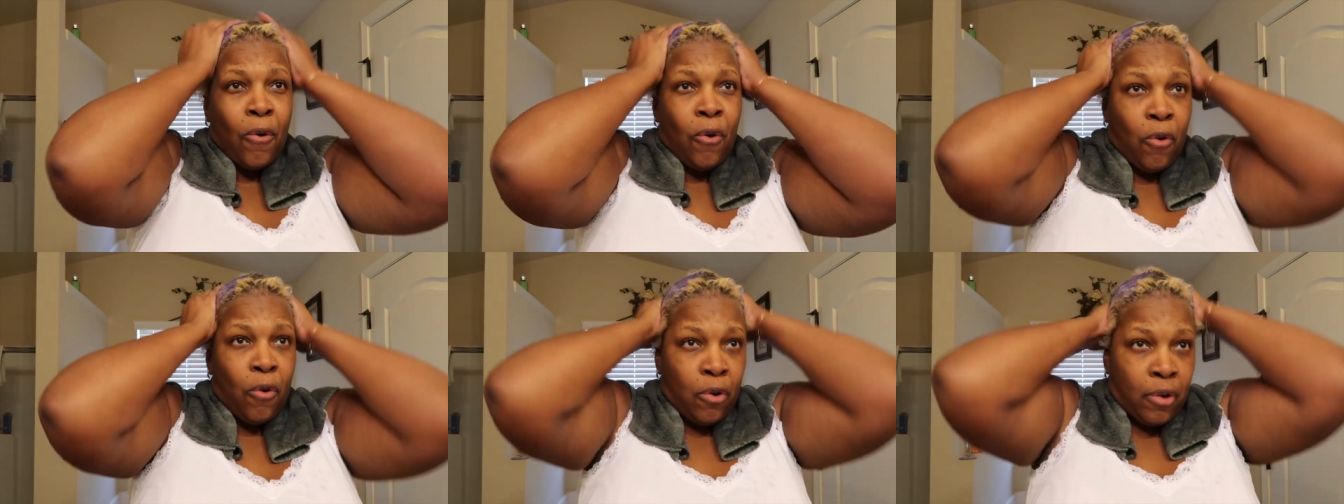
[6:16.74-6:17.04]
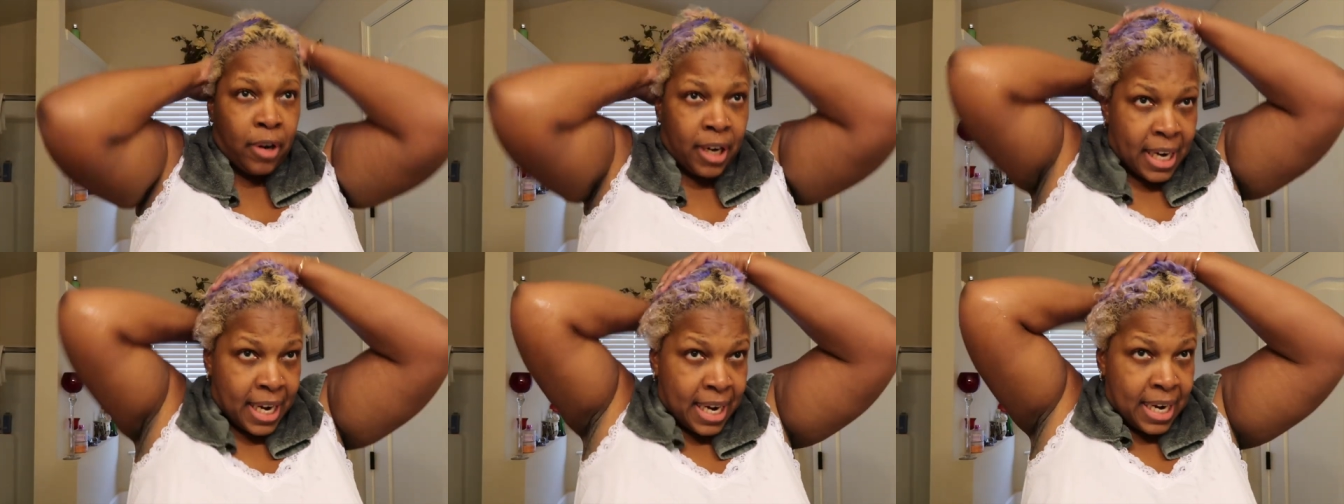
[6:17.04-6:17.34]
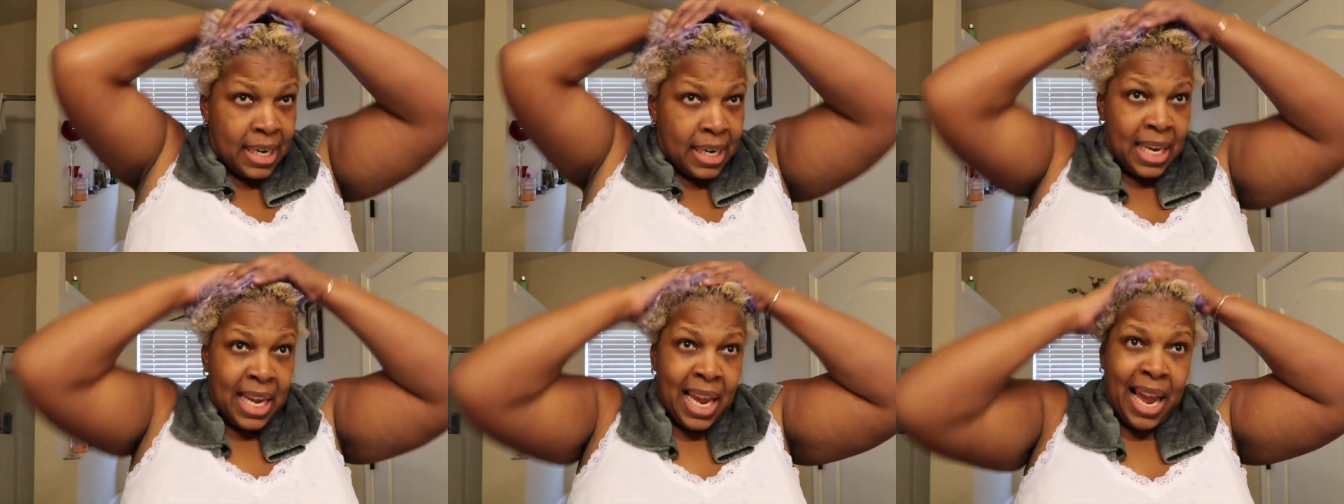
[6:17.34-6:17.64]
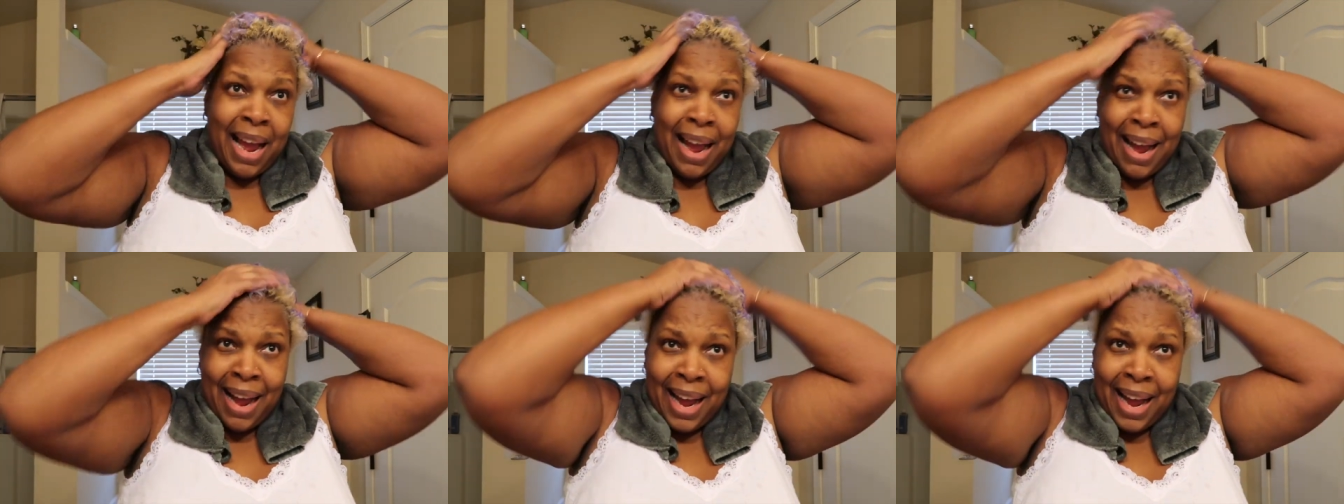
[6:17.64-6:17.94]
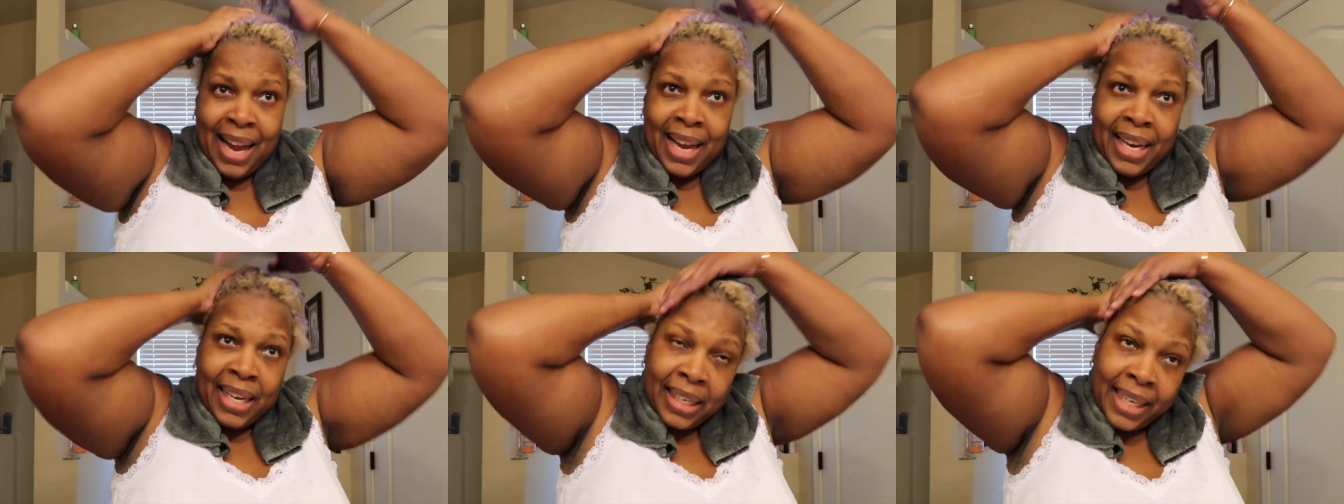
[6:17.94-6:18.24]
or any
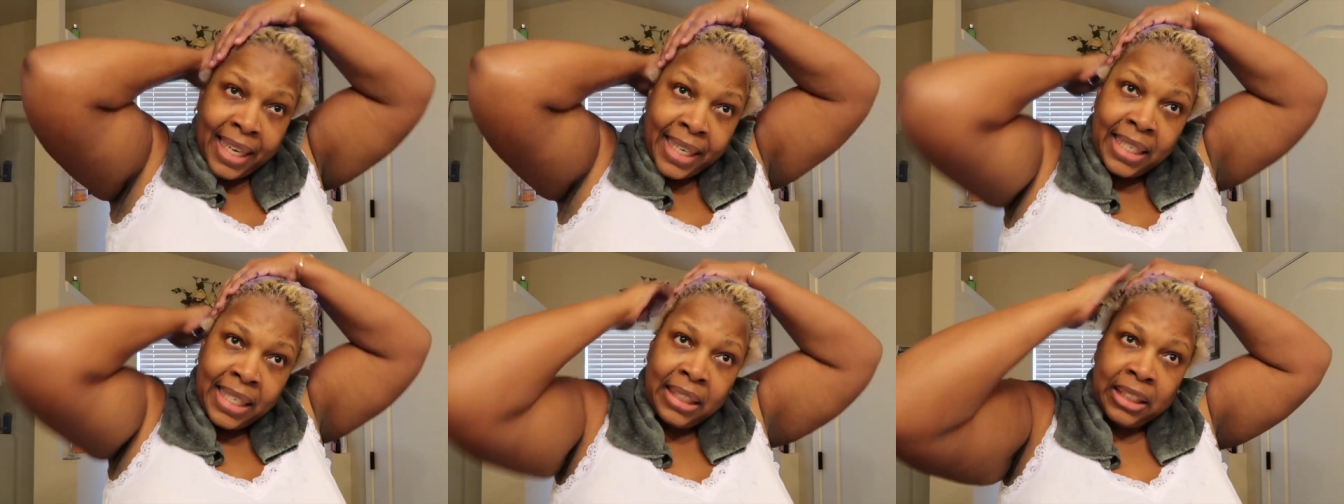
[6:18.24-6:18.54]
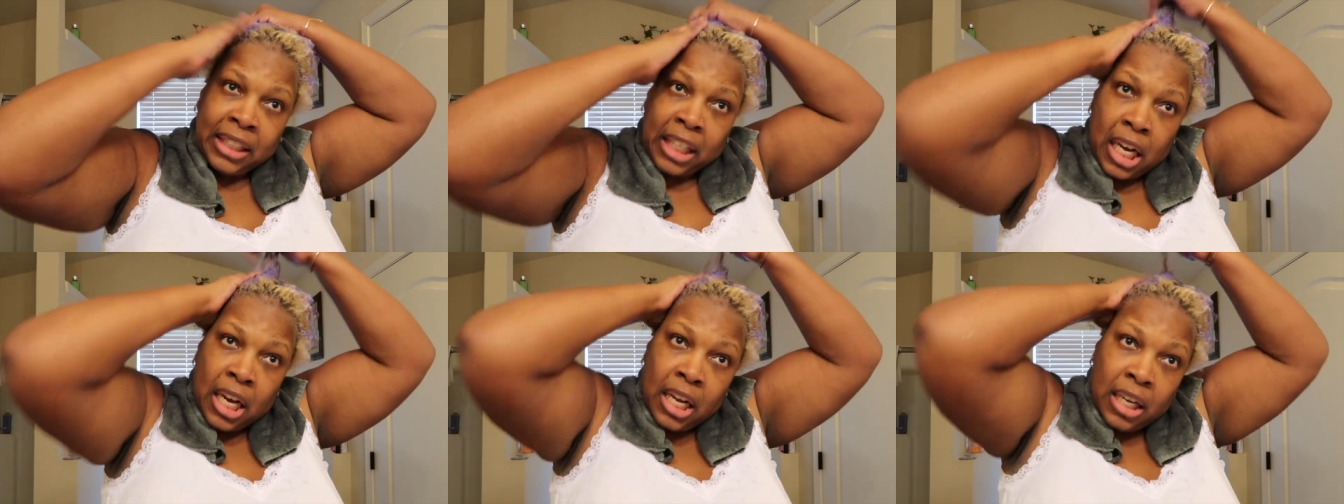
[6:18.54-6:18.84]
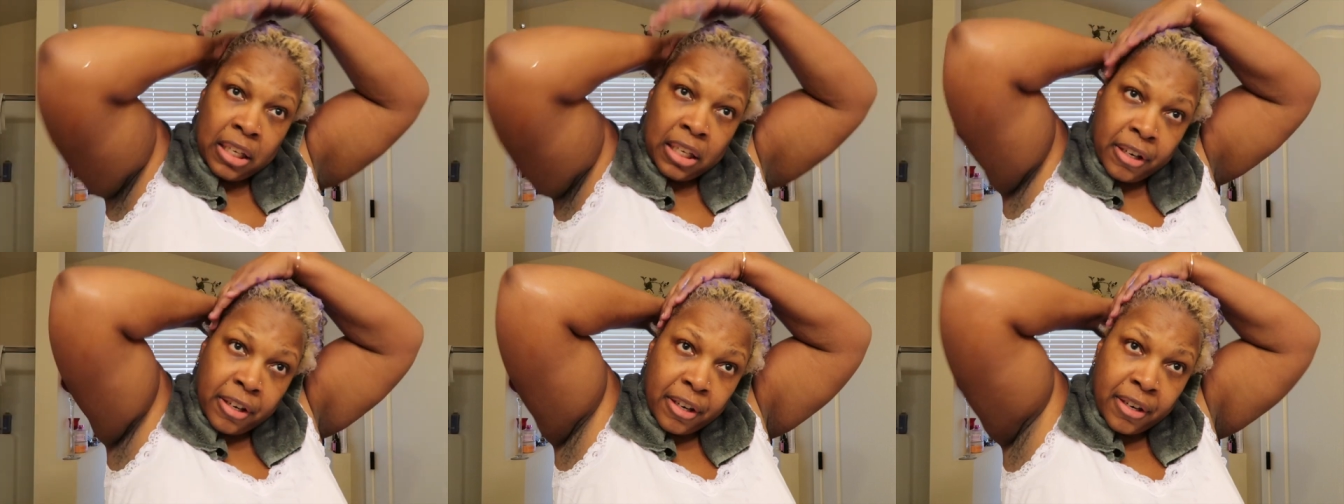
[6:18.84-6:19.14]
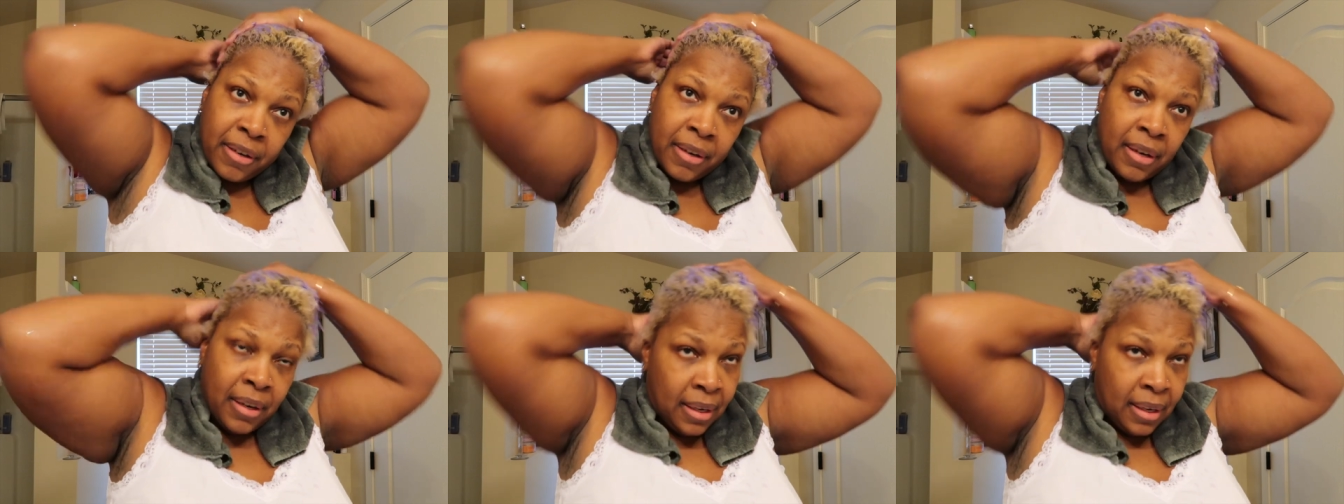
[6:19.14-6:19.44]
highlighted color.